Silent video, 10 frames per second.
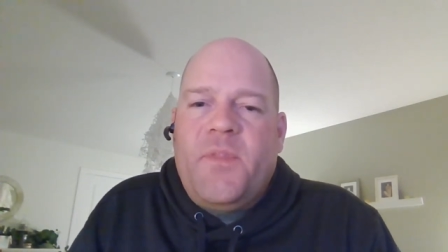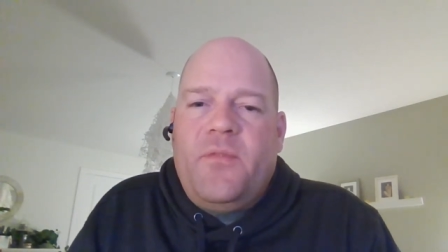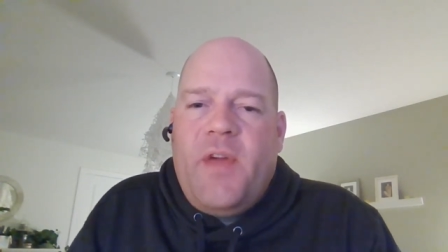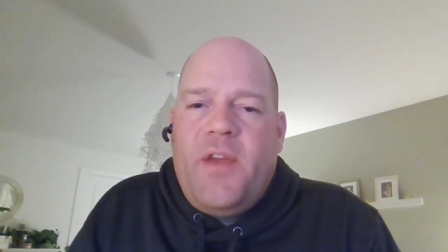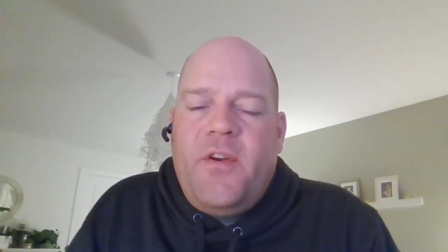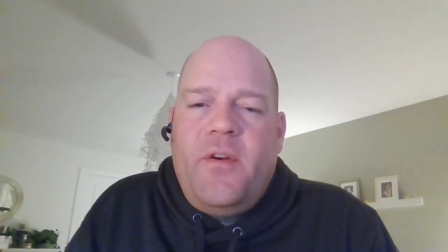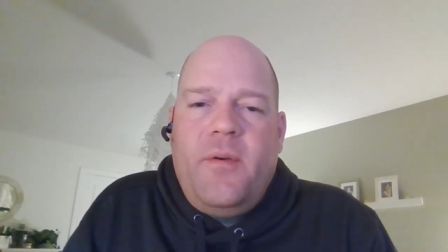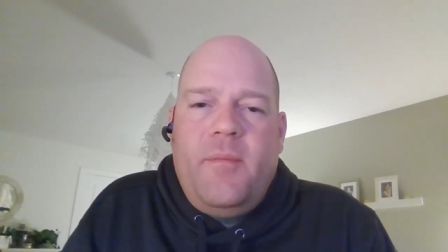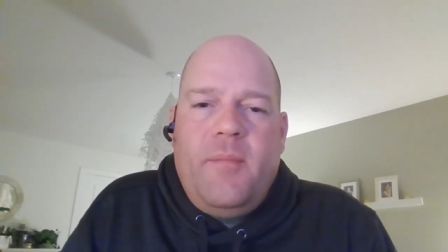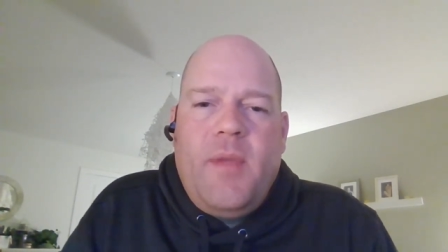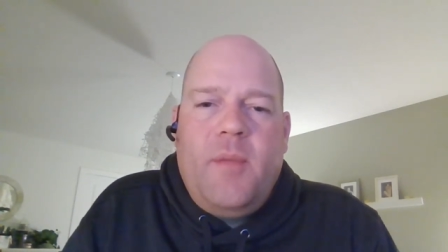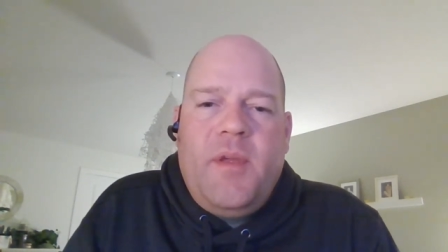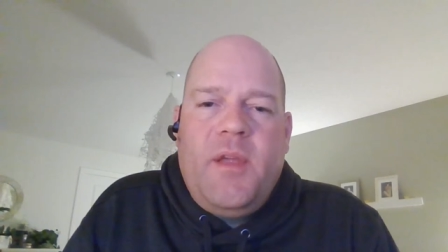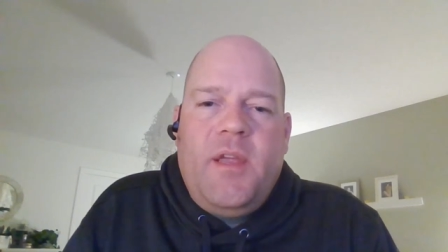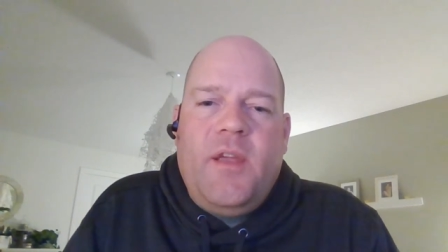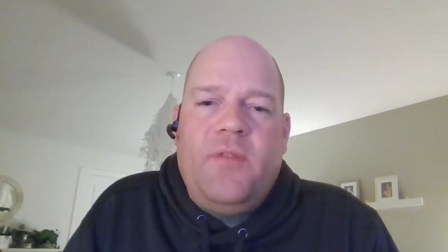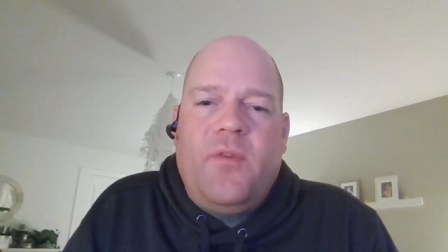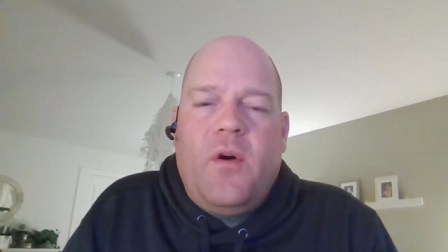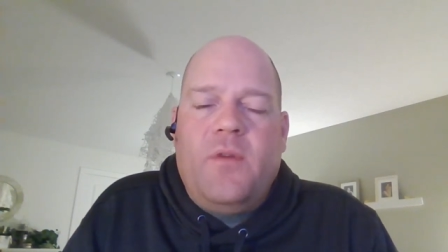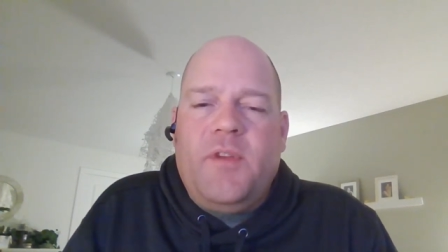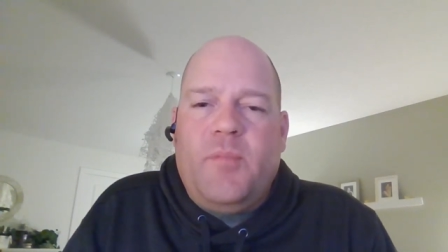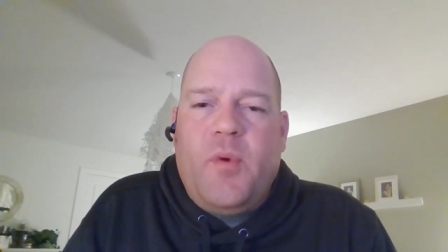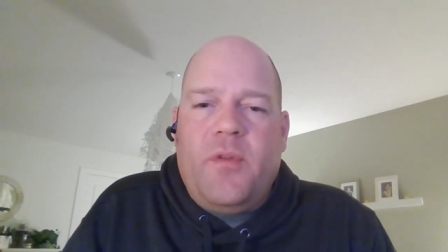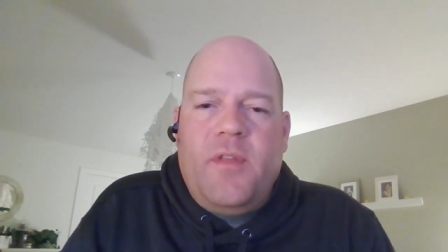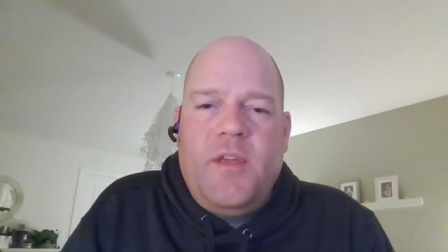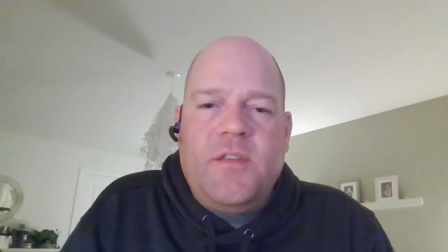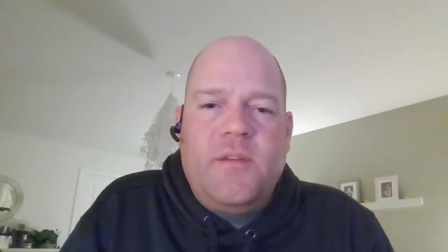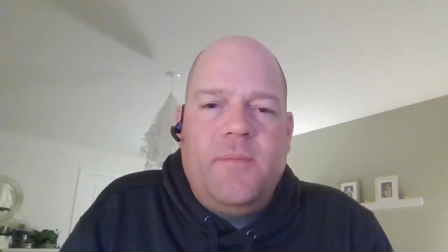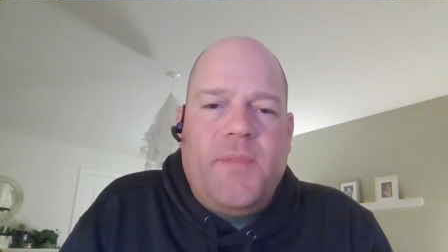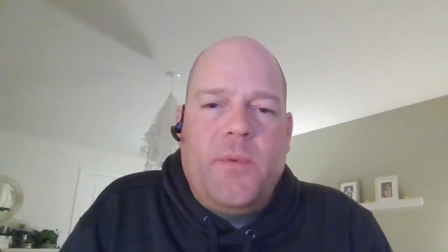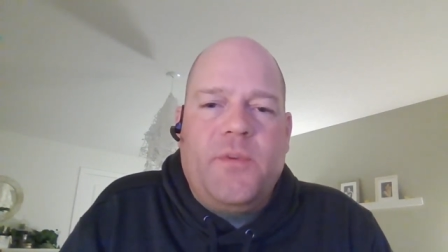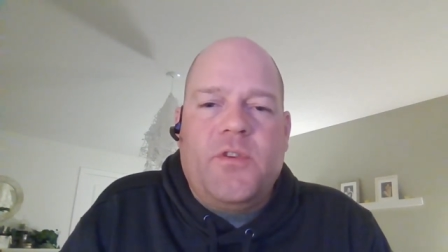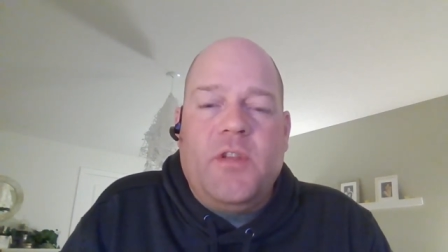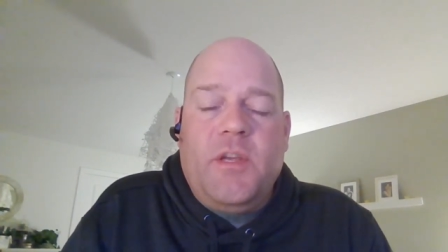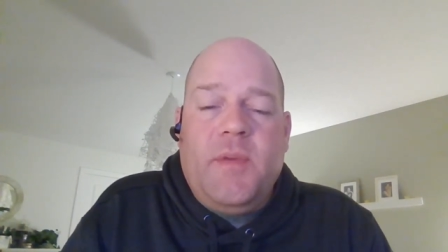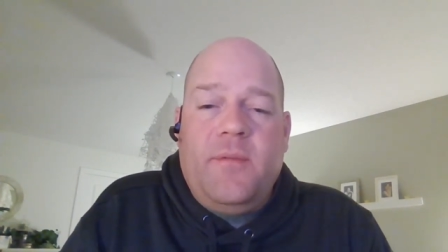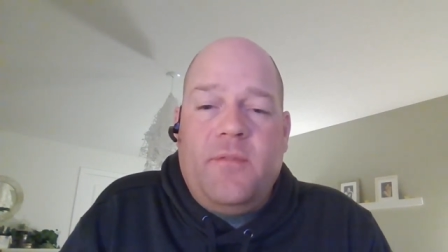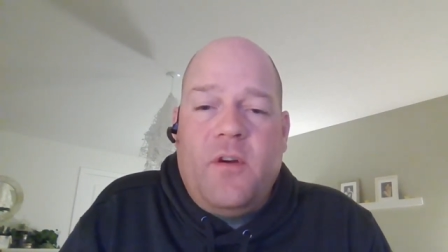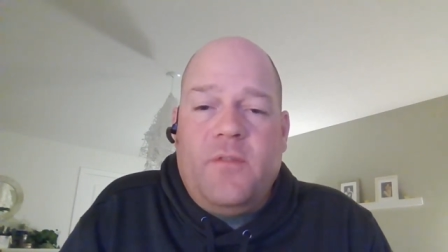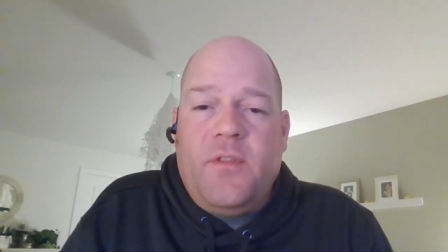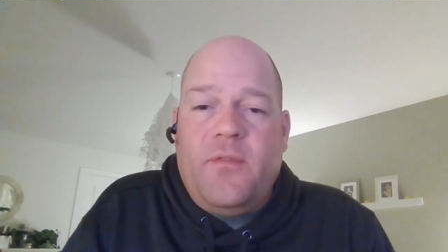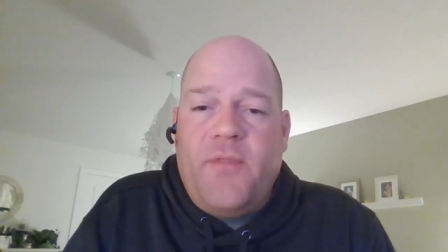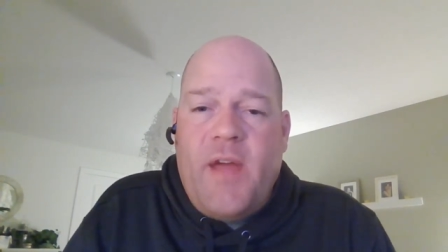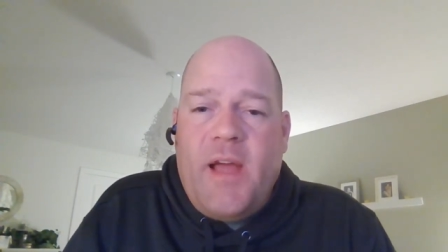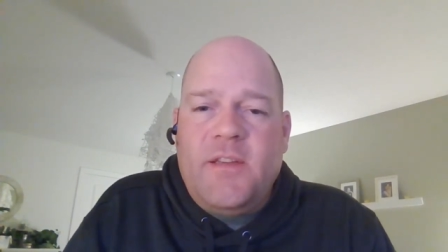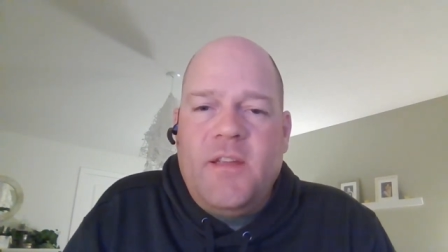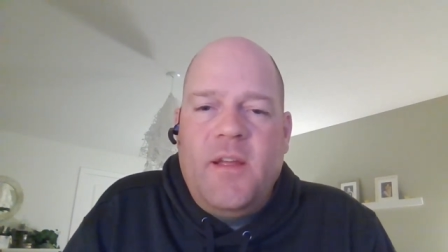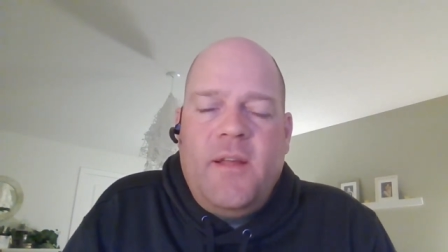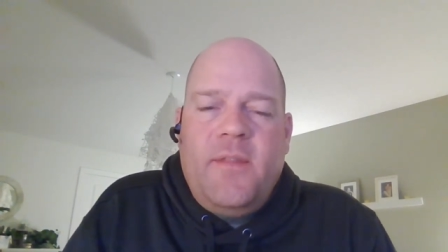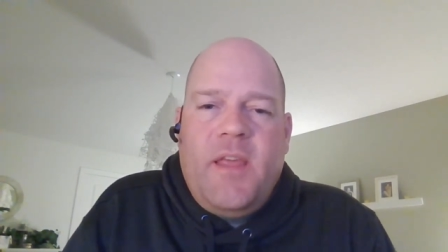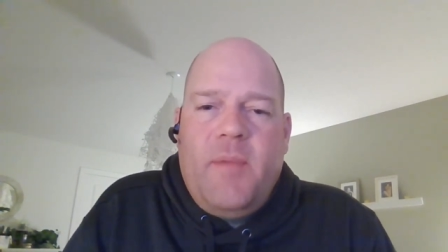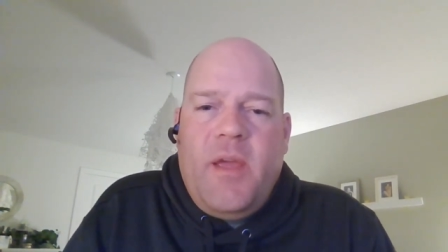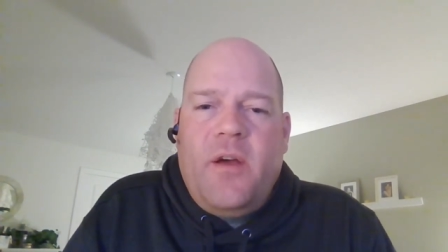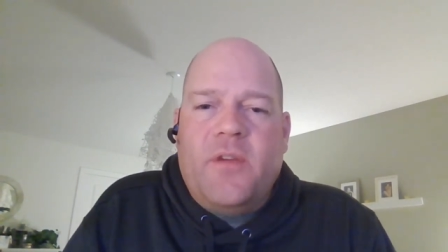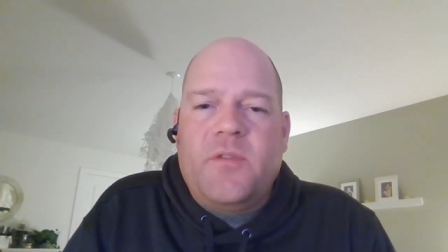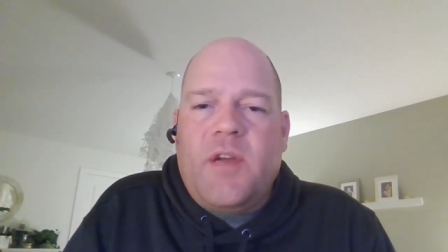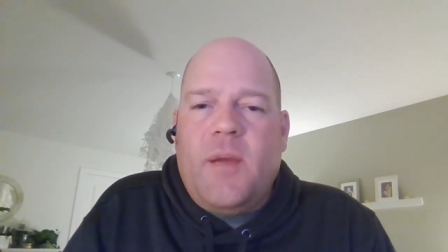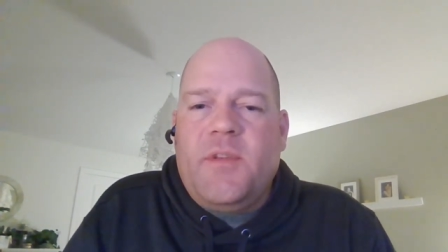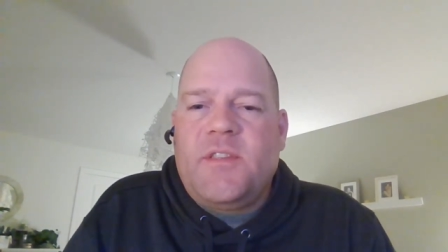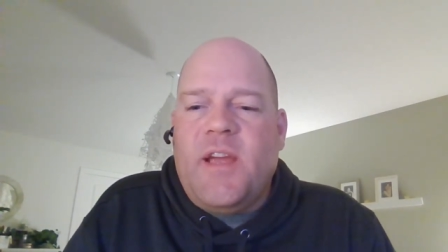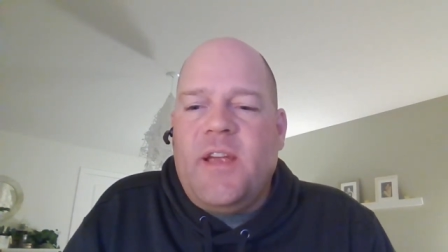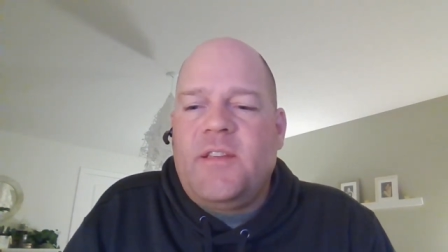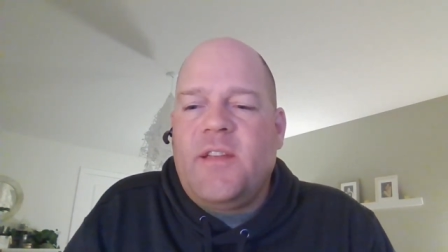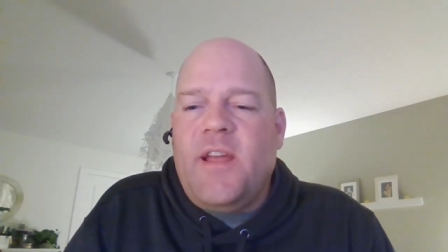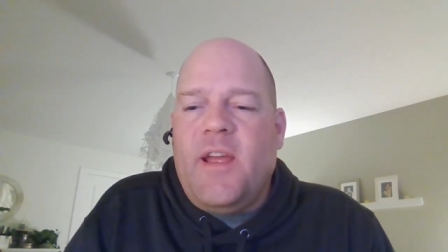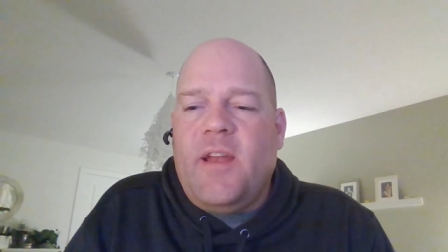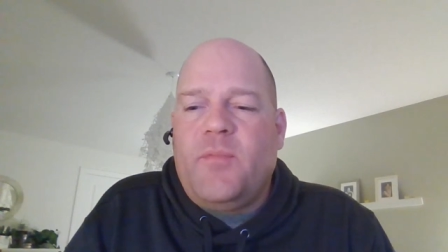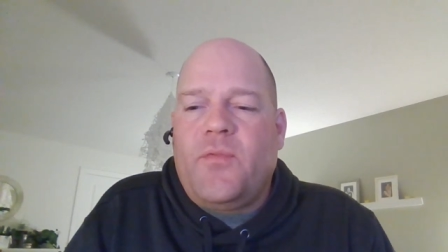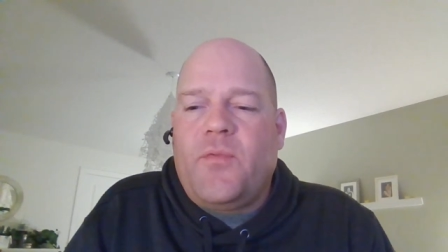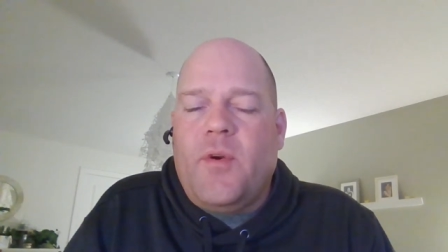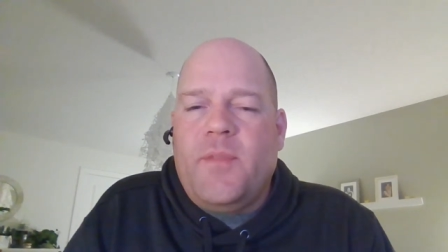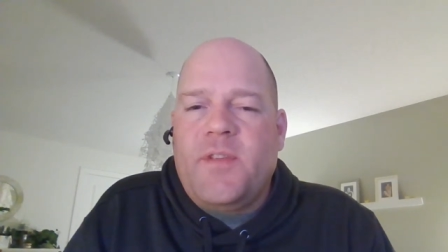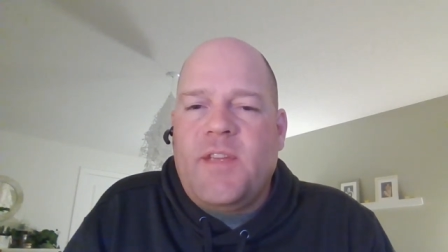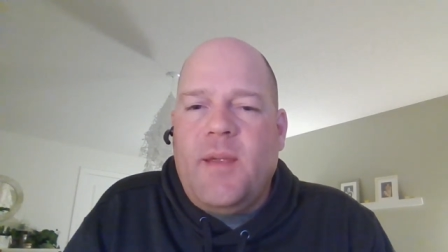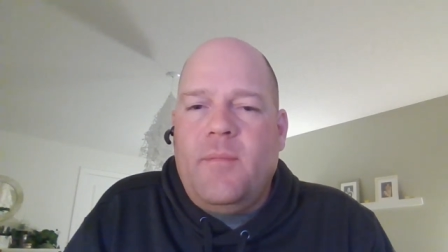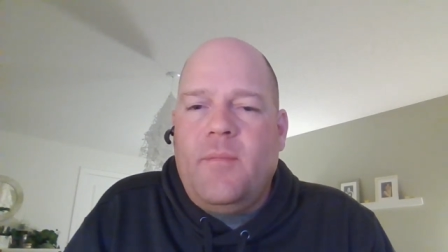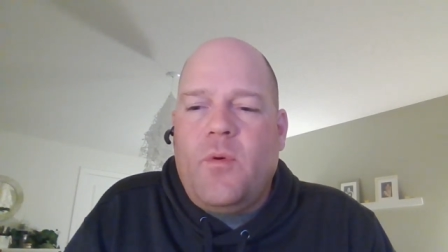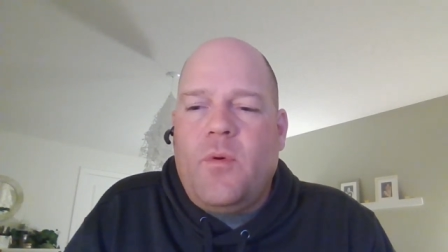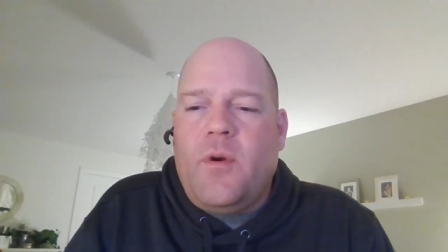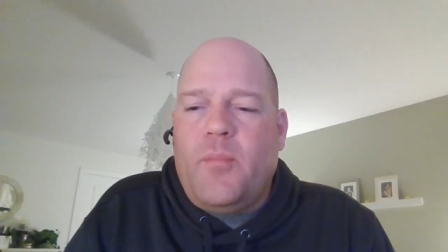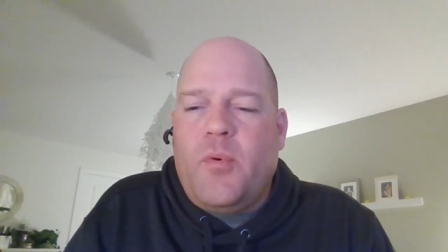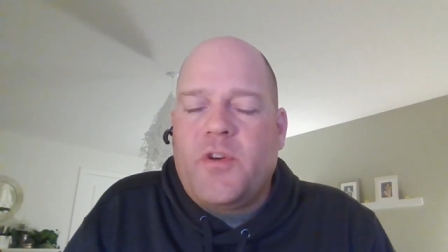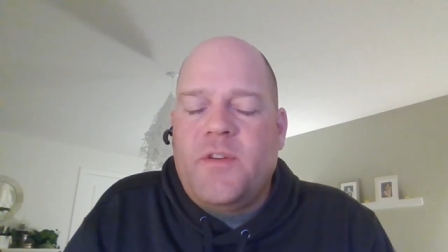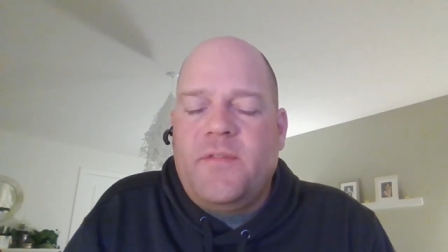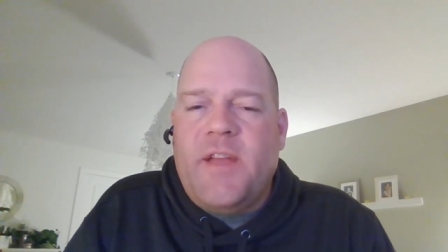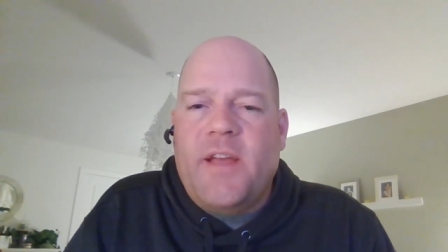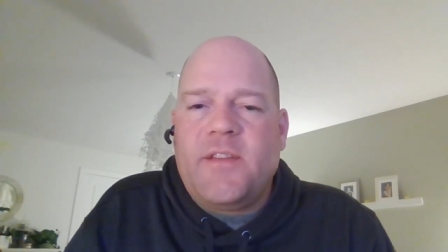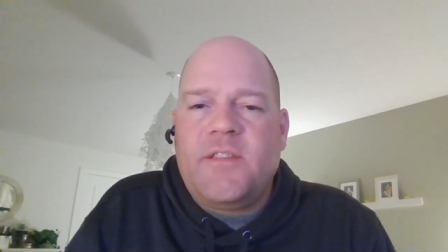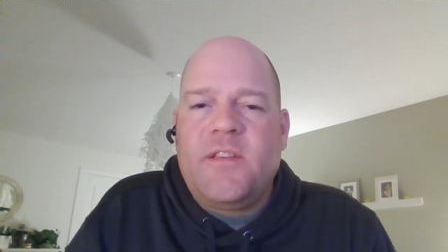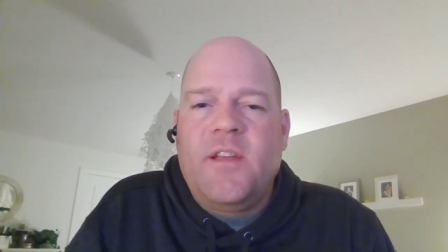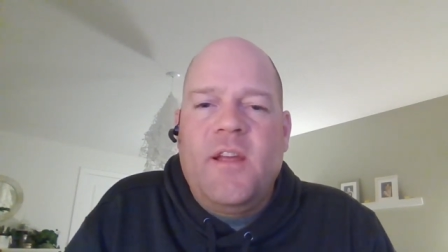The vendor may be involved in both of these. They would certainly be involved in the FAT. They may also come to site and perform the same or a portion of tests